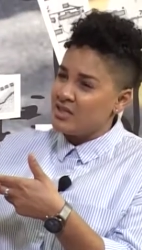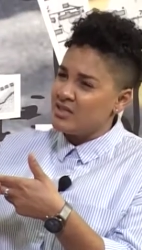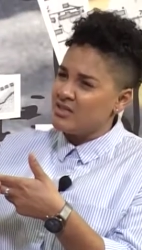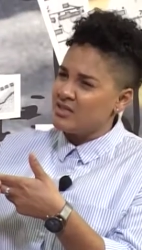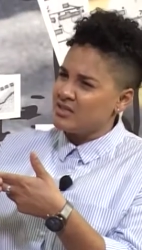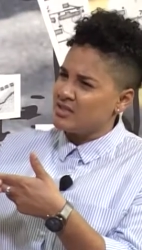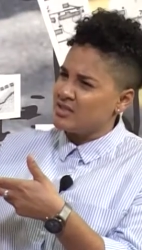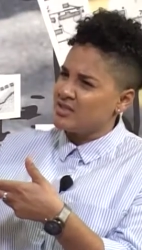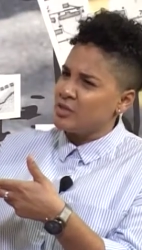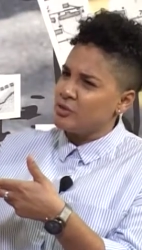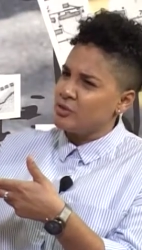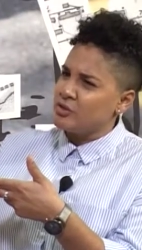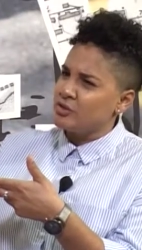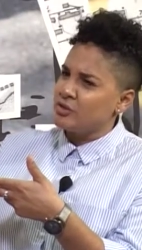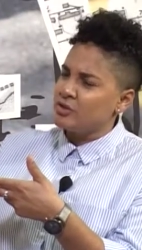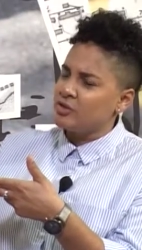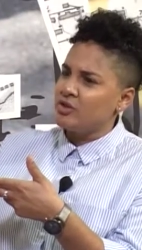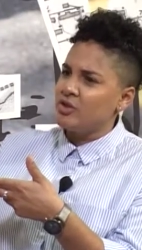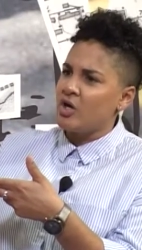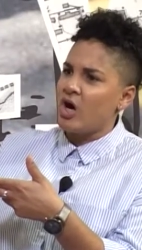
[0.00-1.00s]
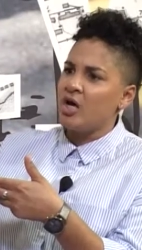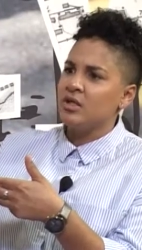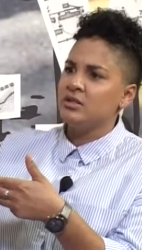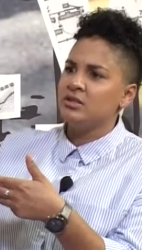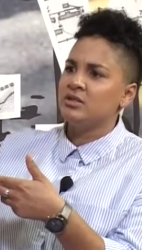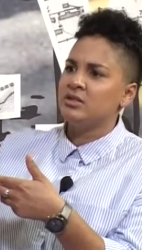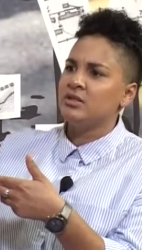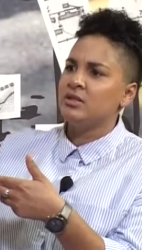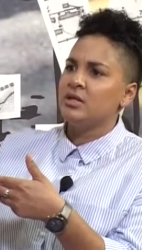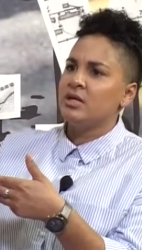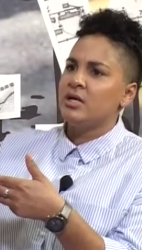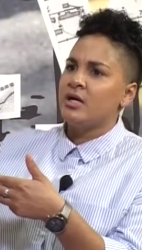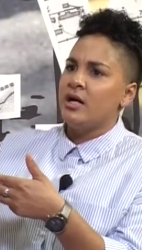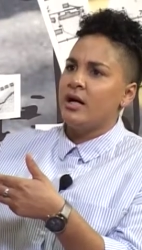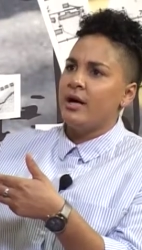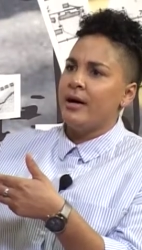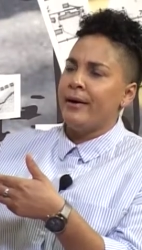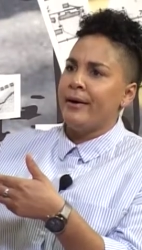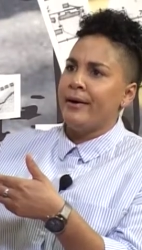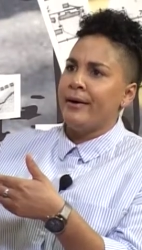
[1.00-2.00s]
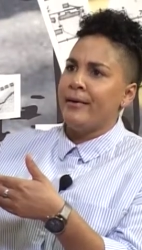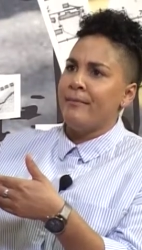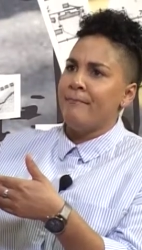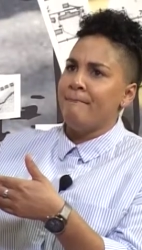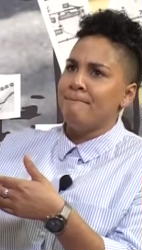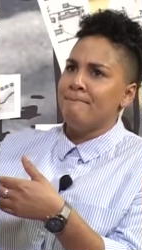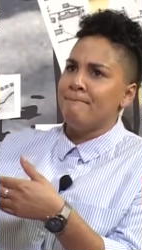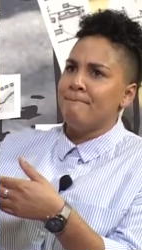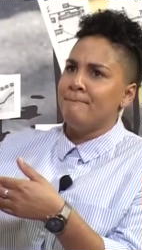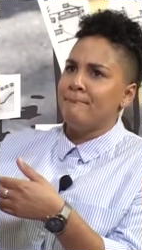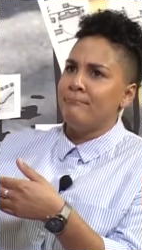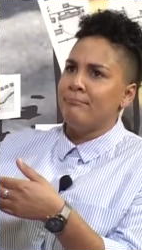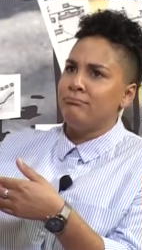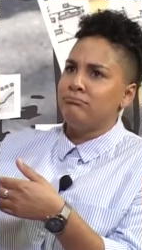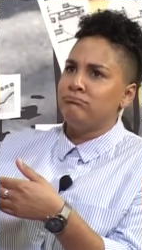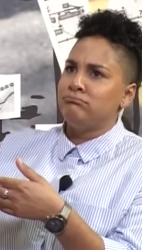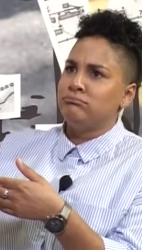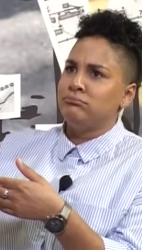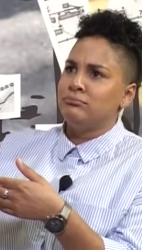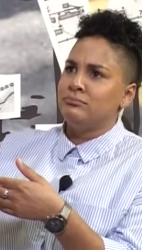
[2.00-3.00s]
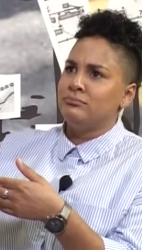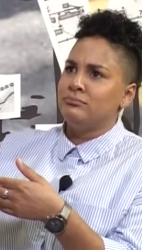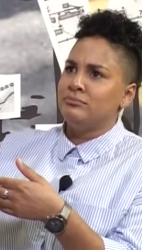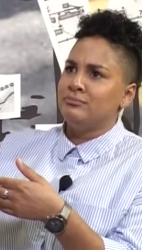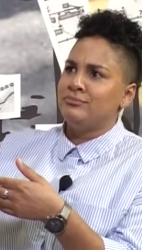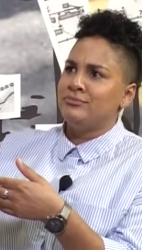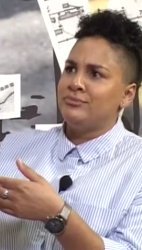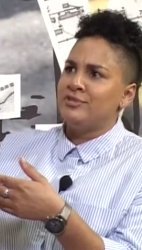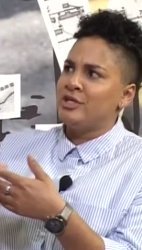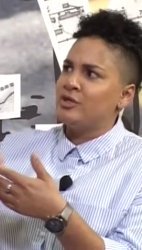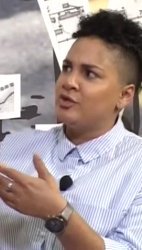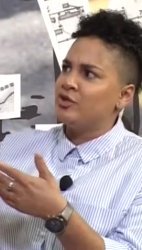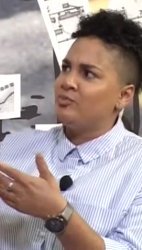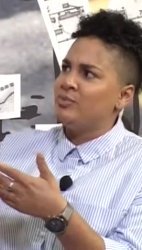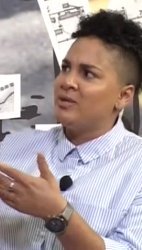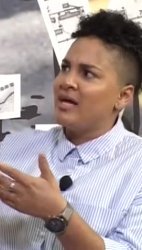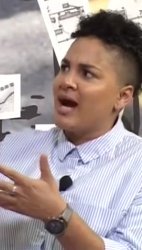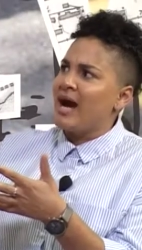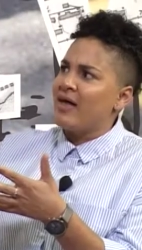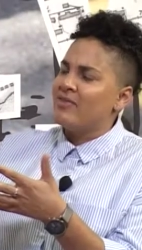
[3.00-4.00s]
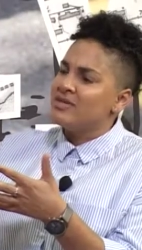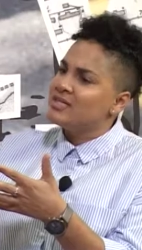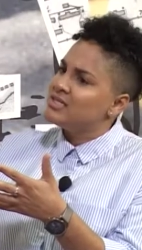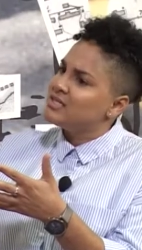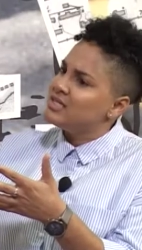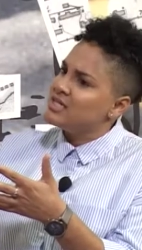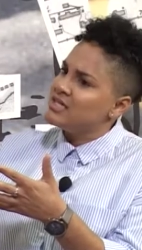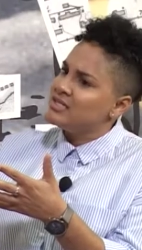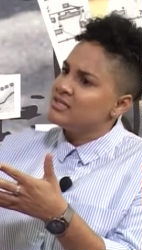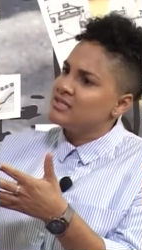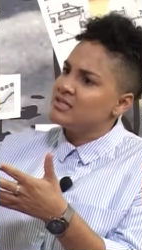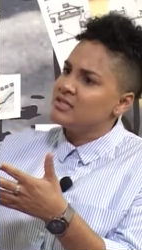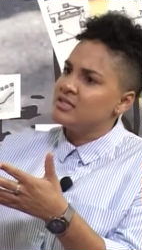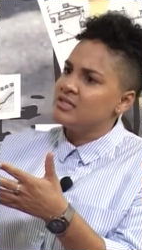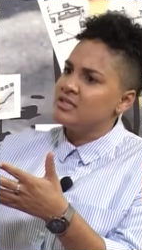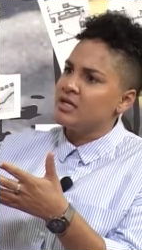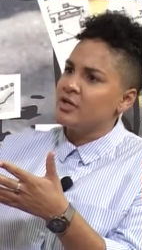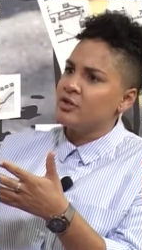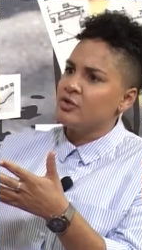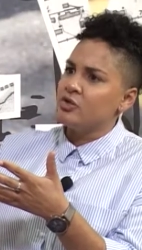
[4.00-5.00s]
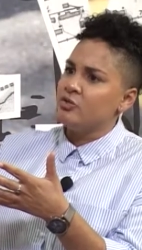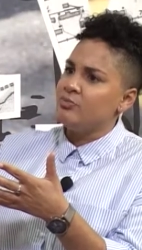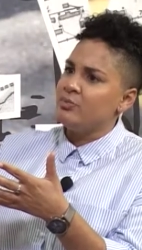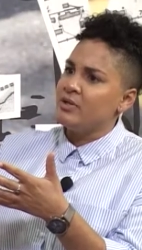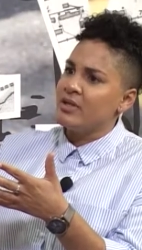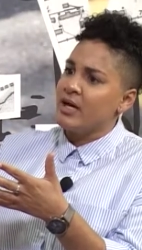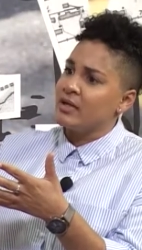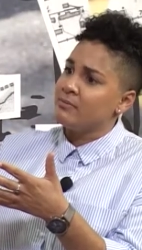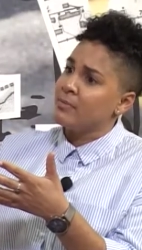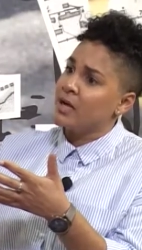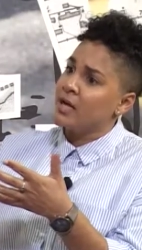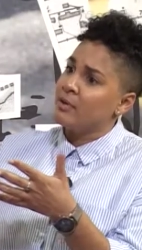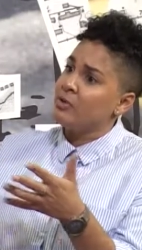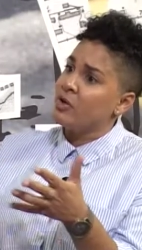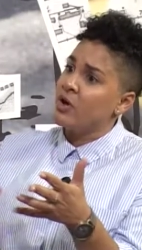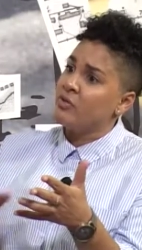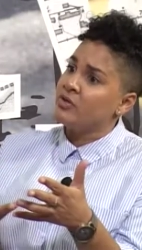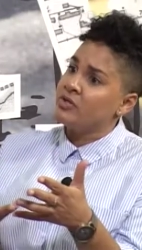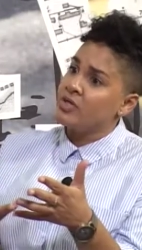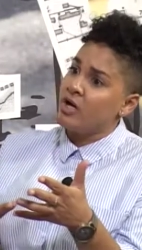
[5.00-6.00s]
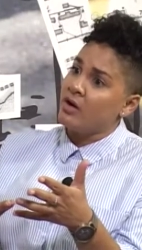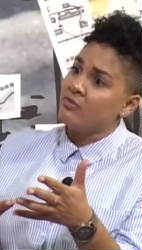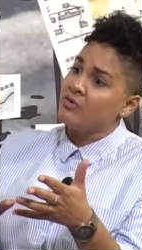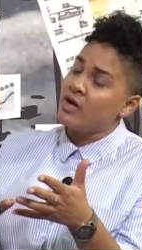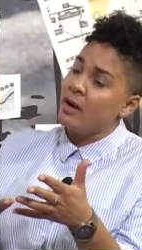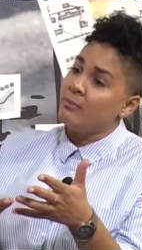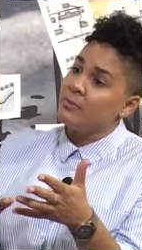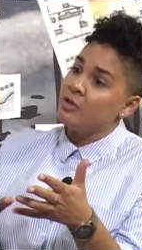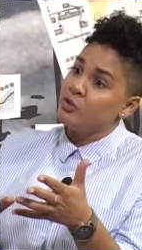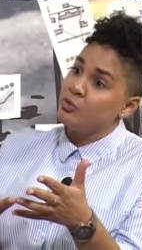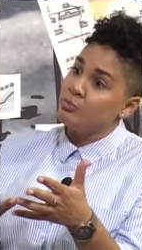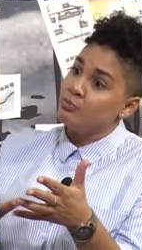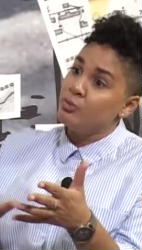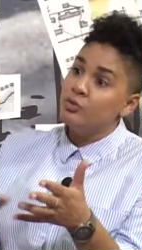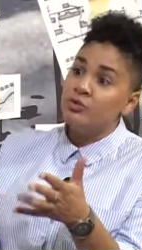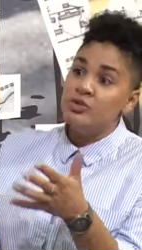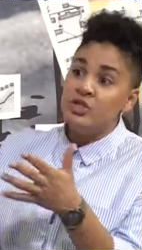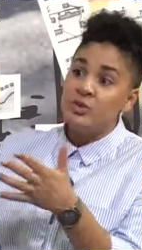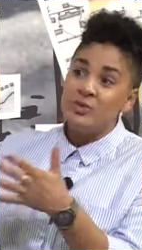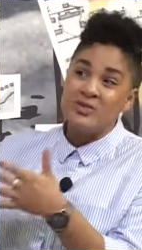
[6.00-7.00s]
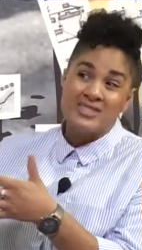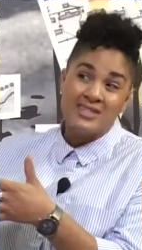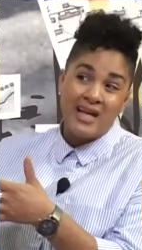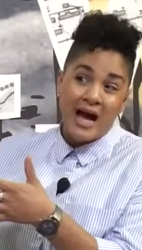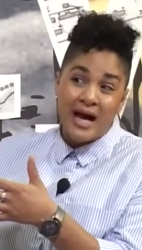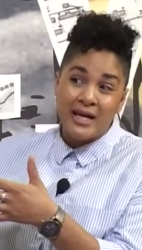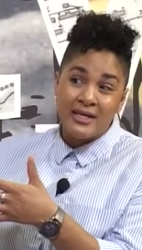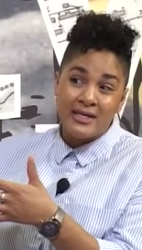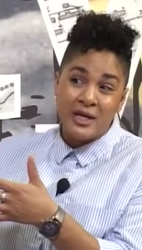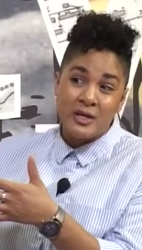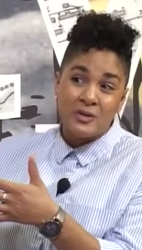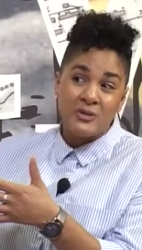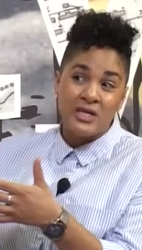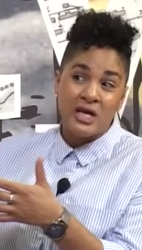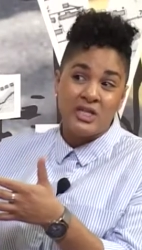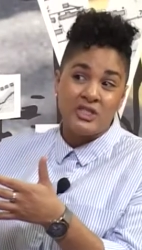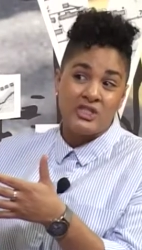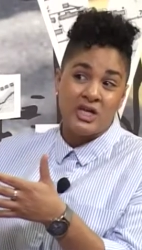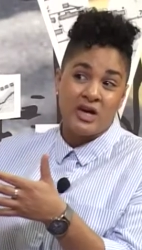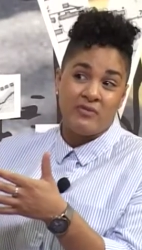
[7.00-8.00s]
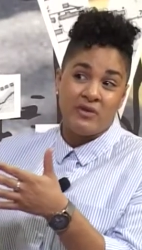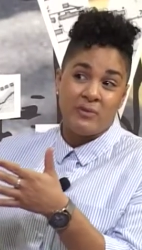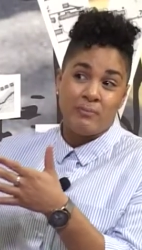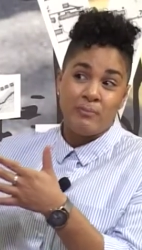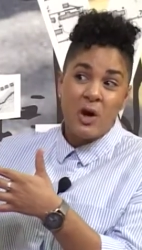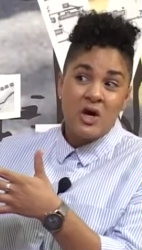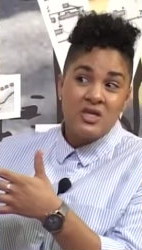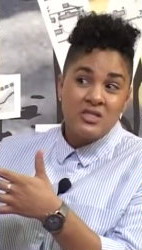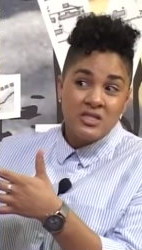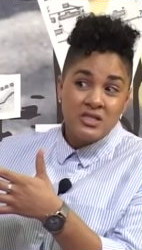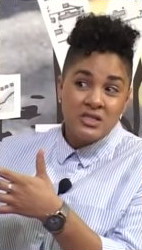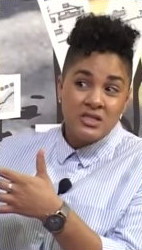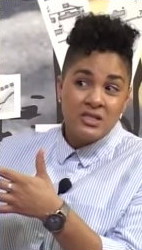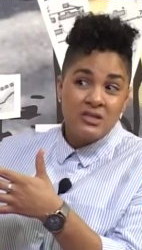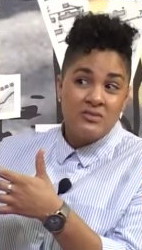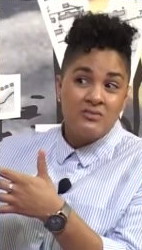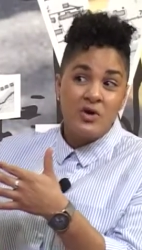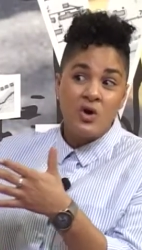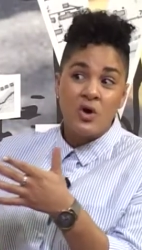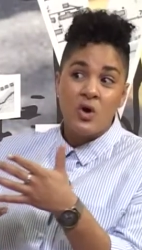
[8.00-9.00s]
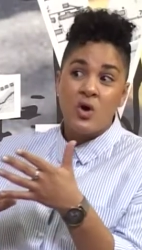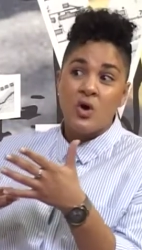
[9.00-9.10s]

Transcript: is the social grant. Um, there could be other stresses. It could be that maybe on the day of coming to book she was diagnosed H I V positive,